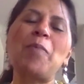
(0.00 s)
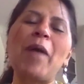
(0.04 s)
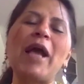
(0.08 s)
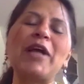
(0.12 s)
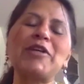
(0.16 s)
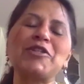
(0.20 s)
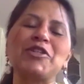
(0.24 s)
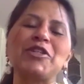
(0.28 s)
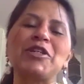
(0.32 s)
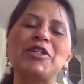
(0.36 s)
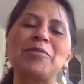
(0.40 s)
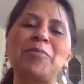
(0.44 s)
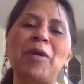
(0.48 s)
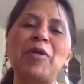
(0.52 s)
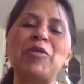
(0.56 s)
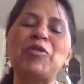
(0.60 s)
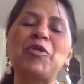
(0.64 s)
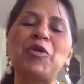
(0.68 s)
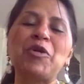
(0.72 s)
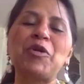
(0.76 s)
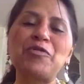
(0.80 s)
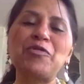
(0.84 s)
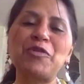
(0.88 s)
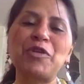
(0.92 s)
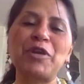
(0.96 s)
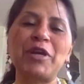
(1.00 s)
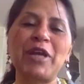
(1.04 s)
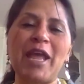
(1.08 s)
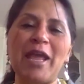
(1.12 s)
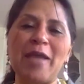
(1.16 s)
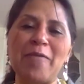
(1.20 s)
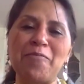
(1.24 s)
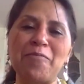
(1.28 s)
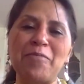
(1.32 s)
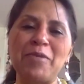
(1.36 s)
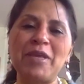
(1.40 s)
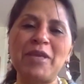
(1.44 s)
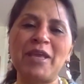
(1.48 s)
passionate about going for an
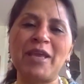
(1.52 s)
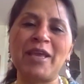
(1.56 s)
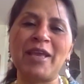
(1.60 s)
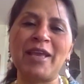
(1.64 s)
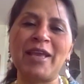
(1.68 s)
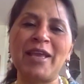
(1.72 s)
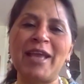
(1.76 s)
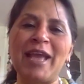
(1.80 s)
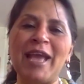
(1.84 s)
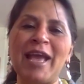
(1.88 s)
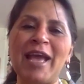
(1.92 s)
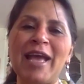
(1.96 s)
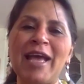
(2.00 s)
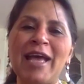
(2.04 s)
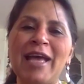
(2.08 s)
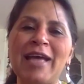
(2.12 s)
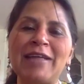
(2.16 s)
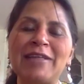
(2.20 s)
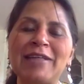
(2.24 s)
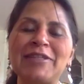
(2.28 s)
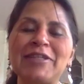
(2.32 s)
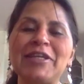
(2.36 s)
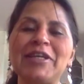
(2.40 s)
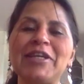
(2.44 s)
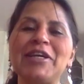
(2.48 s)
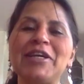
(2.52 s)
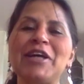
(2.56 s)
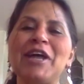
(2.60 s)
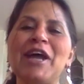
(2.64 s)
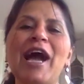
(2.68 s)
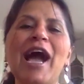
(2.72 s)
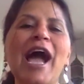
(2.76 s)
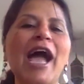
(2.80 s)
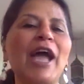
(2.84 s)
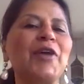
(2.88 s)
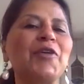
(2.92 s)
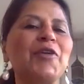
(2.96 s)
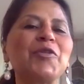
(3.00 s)
MBA and
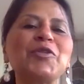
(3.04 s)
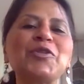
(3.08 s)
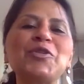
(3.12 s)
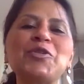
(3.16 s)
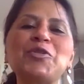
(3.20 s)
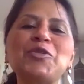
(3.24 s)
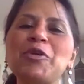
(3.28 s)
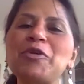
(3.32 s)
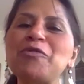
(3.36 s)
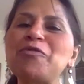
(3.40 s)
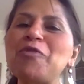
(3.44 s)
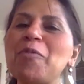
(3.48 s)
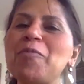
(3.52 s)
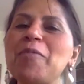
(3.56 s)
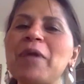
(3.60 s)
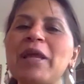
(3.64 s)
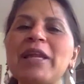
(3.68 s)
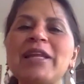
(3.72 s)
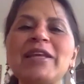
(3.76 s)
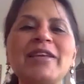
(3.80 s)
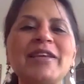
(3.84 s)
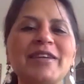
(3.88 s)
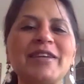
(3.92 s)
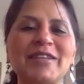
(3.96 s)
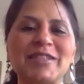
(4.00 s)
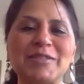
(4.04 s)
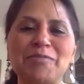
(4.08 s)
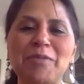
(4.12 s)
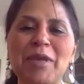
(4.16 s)
I couldn't do it for many years.